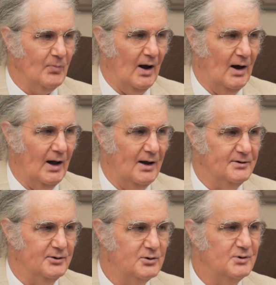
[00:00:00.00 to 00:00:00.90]
Uh,
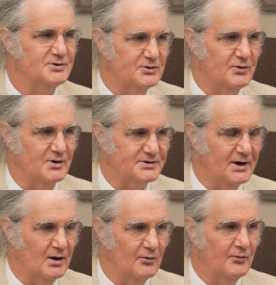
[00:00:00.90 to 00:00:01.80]
and do the research for
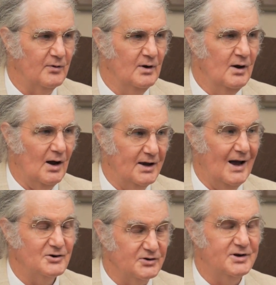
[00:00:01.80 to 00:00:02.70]
yourself. I
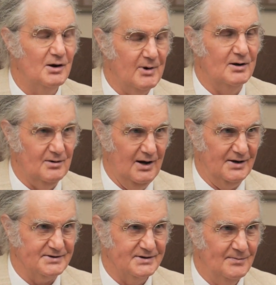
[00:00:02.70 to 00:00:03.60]
actually tell my
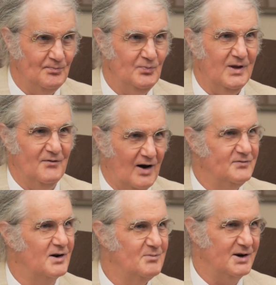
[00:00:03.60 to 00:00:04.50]
clients, if I've
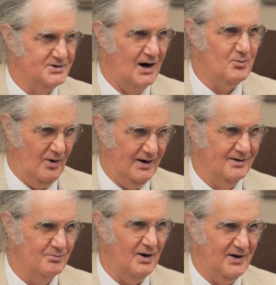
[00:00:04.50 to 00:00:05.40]
done my job right,
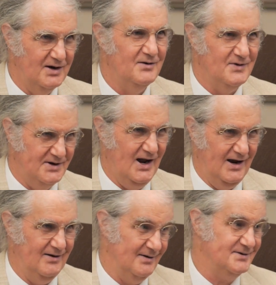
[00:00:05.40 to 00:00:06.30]
by the end of the
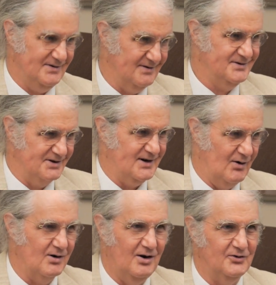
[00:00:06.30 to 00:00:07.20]
day, and it's a six
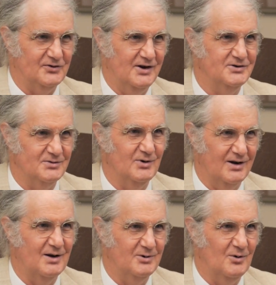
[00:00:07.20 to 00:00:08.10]
hour consultation when I
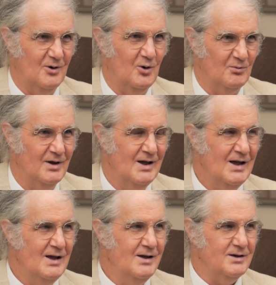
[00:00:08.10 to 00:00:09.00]
come to a home,
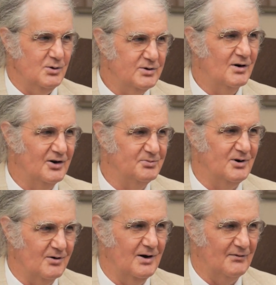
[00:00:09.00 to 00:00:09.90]
you and your husband
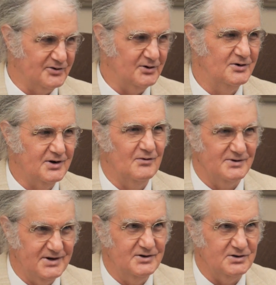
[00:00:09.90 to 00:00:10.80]
are going to have a serious
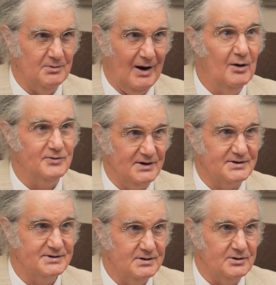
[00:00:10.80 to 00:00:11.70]
conversation about
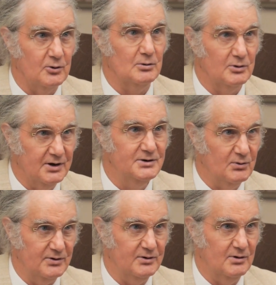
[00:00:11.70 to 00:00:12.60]
this. And you're going to look
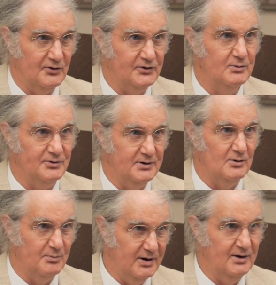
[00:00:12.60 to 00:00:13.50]
into it, and you're going to see what the
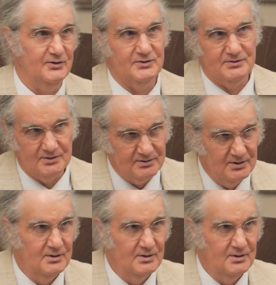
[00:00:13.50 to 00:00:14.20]
Europeans and the